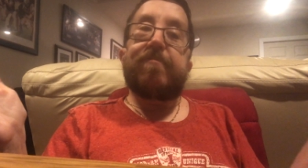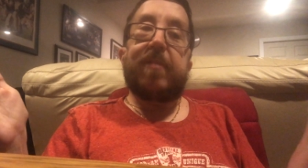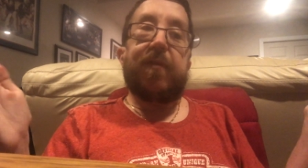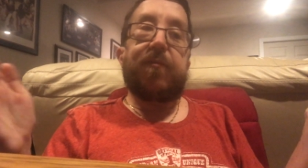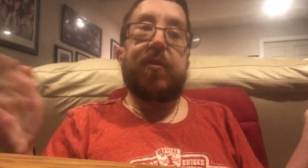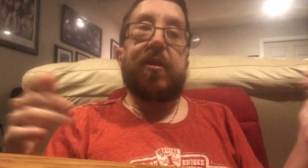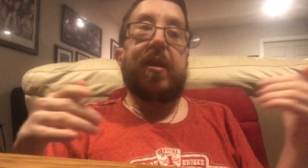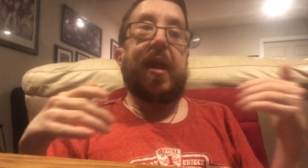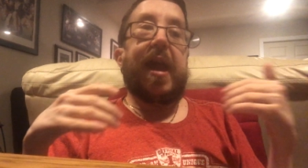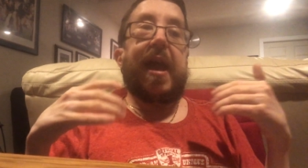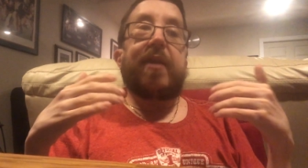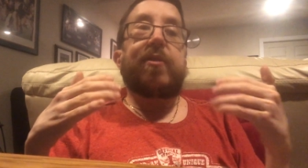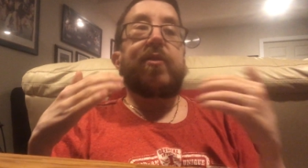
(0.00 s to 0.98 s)
If you
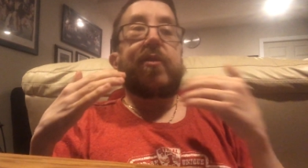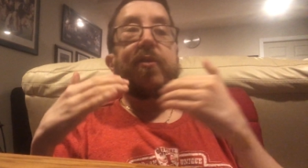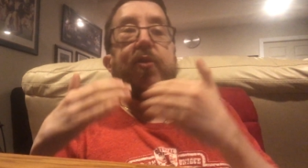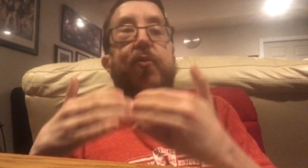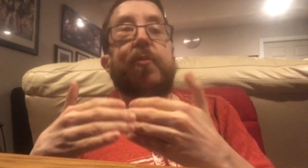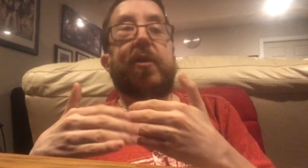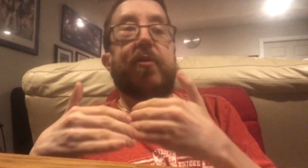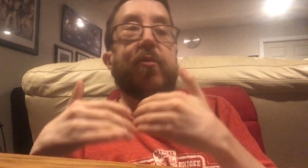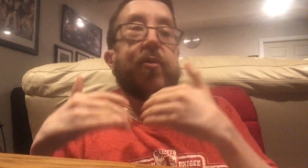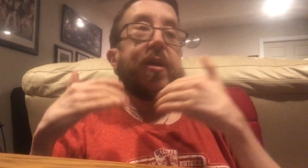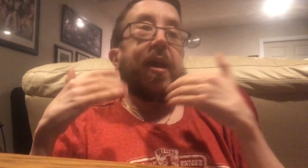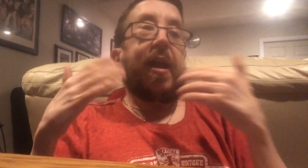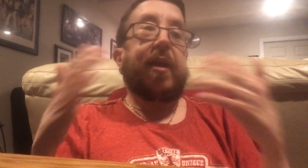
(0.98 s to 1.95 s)
act stupid or
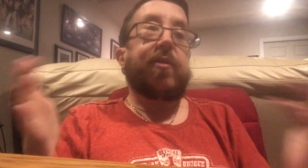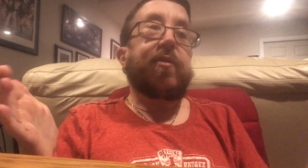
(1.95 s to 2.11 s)
you act